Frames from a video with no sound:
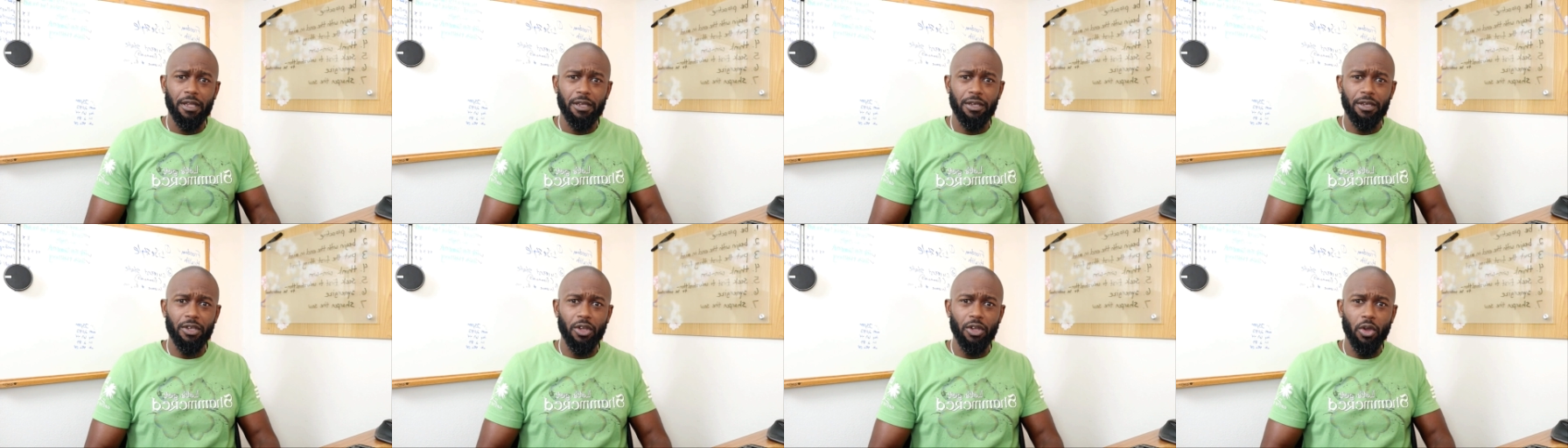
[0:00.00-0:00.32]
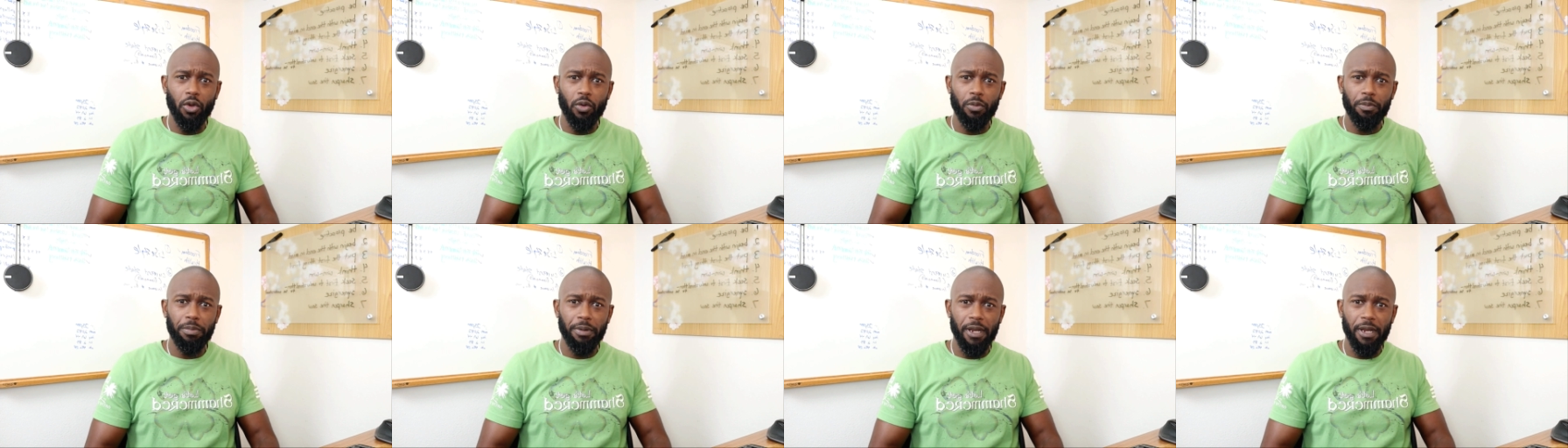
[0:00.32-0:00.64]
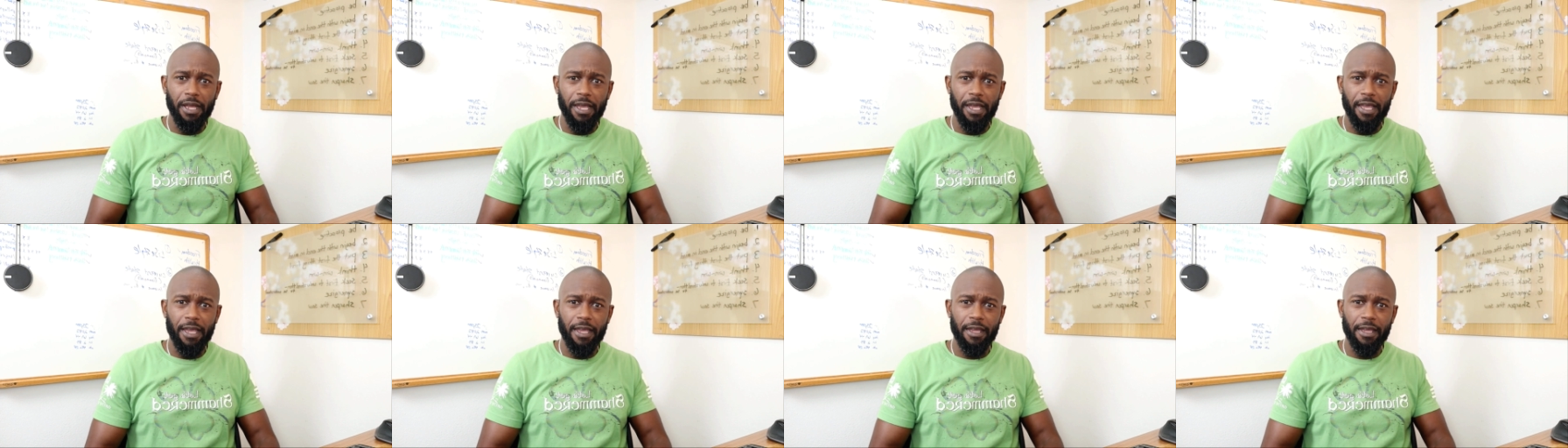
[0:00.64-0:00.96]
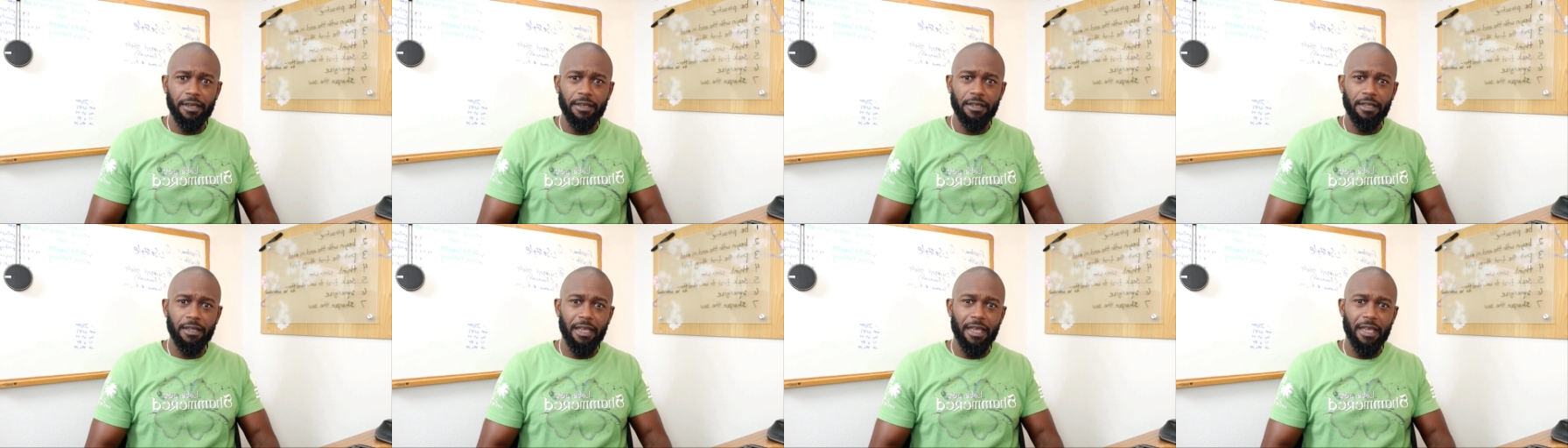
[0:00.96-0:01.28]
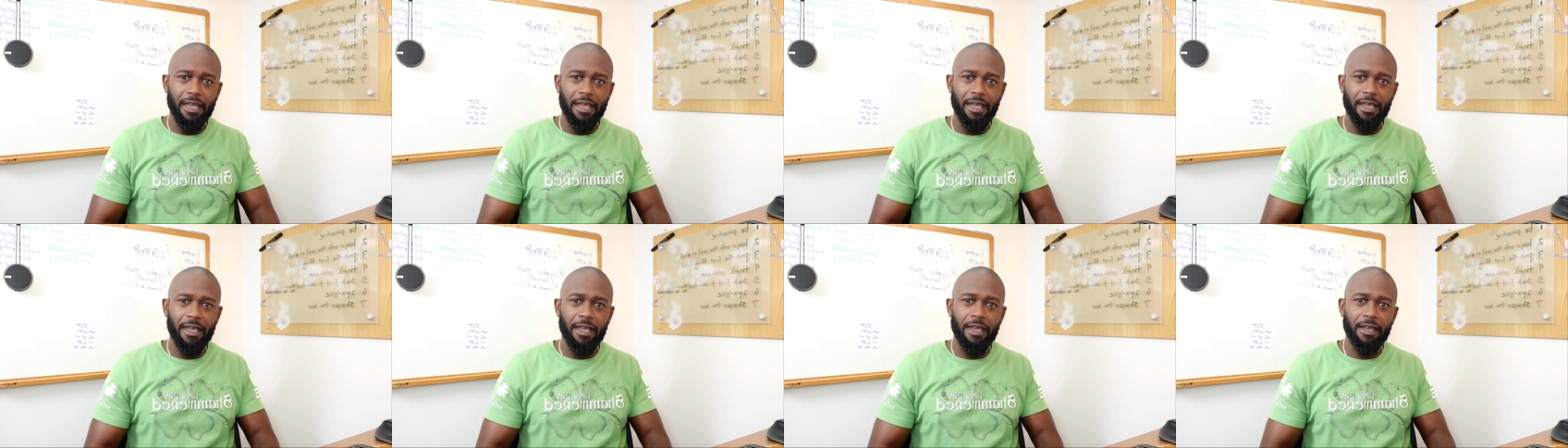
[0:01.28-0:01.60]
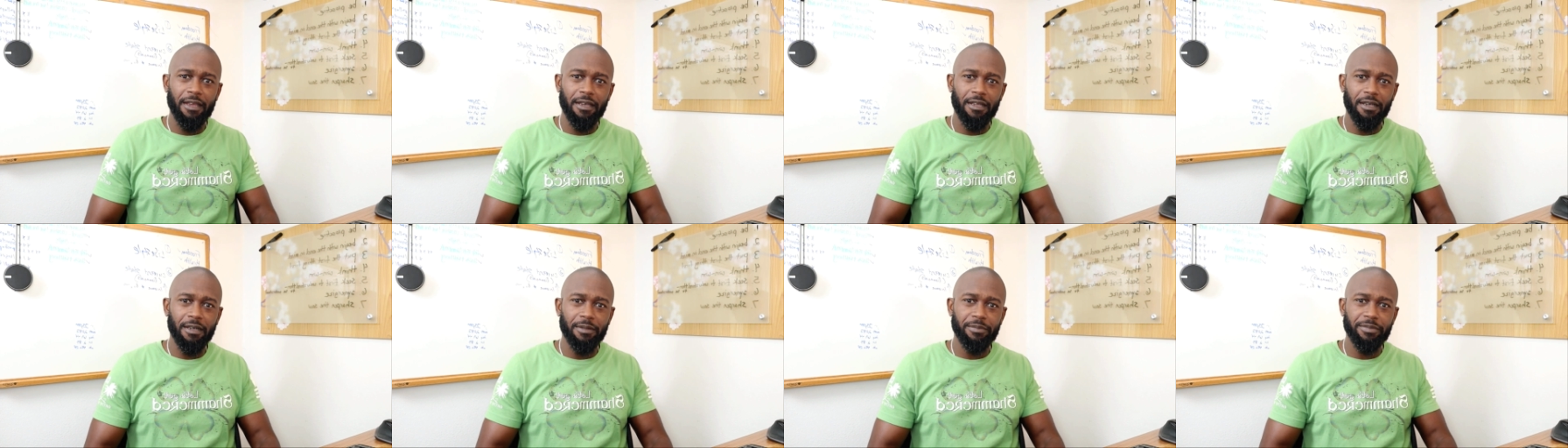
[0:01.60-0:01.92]
NotePlan
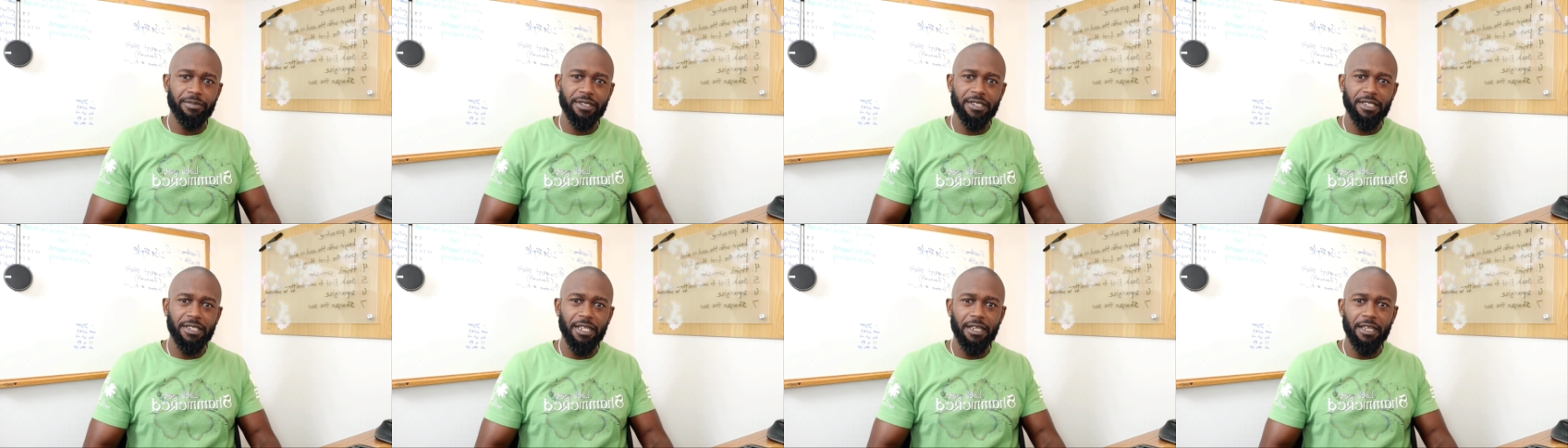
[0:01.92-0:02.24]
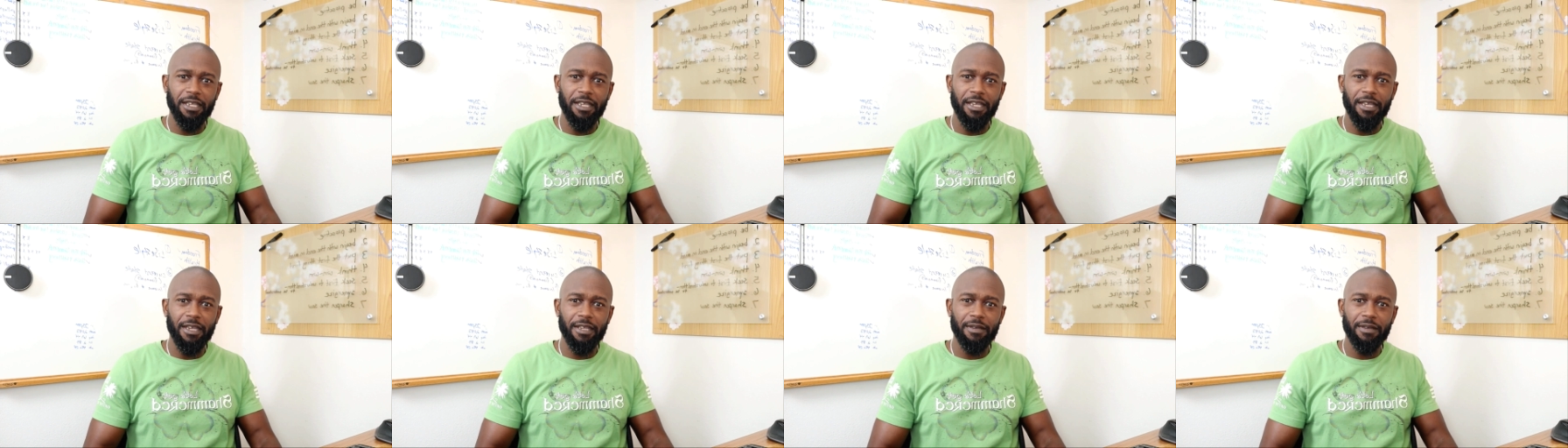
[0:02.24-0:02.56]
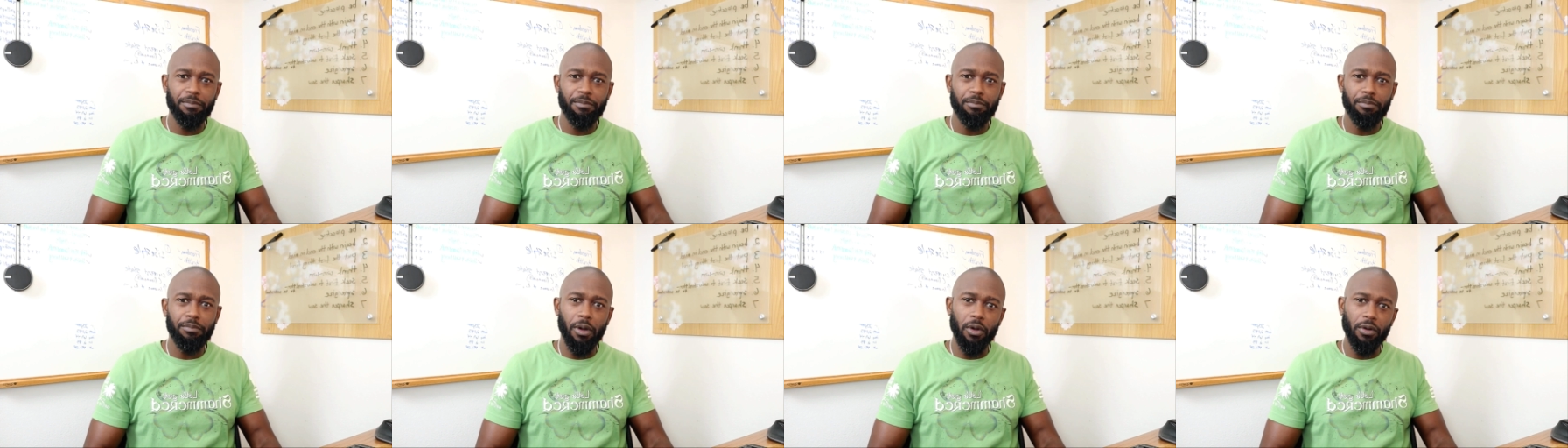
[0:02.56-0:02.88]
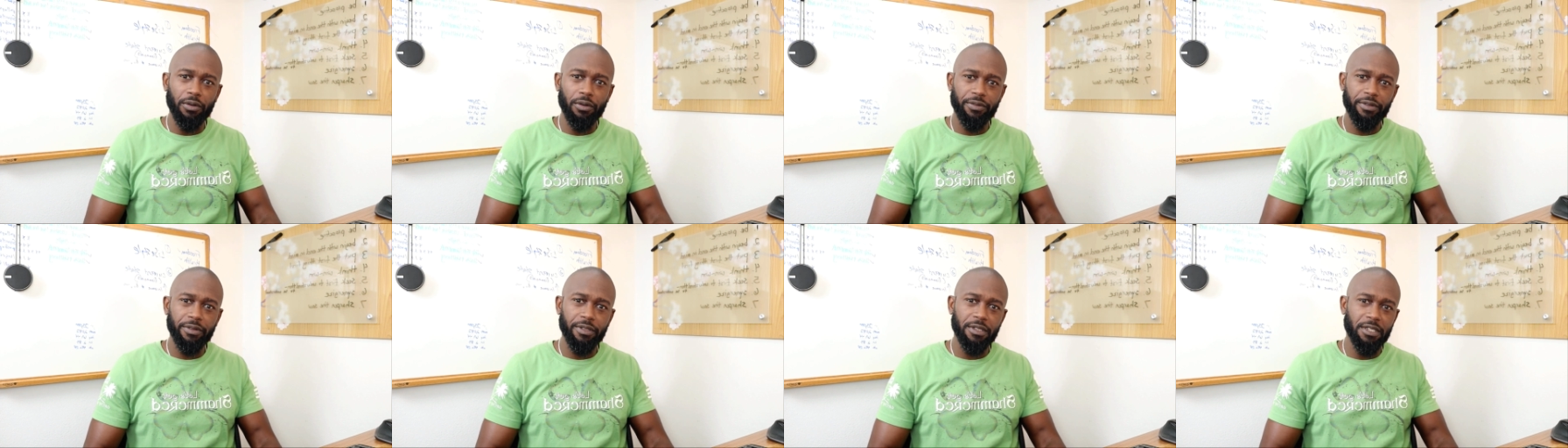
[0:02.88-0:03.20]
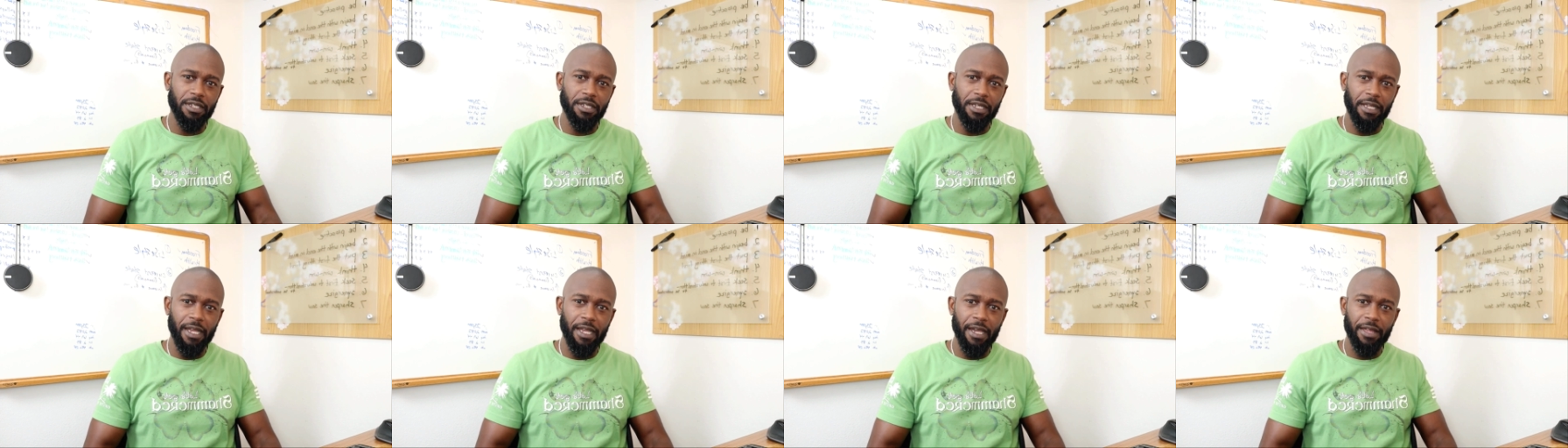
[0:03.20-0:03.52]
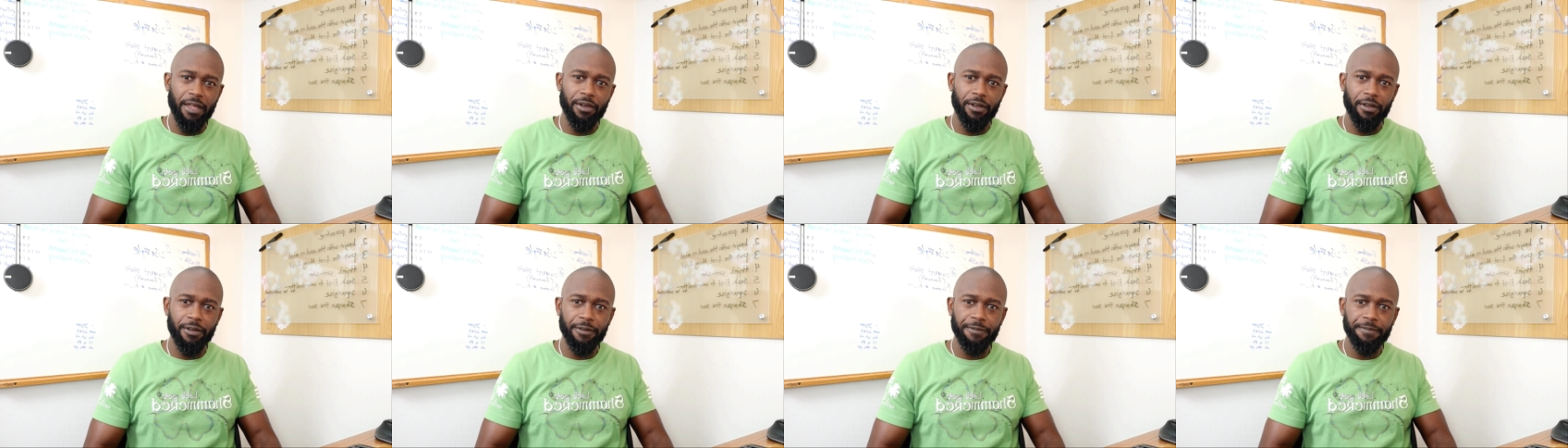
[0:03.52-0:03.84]
and Obsidian both
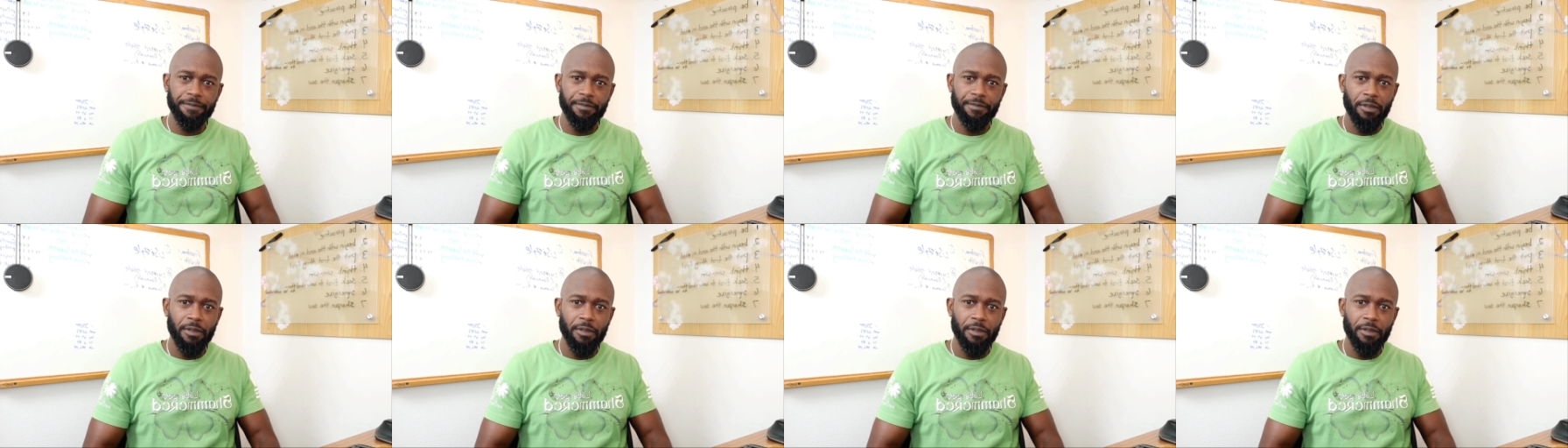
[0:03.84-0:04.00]
together.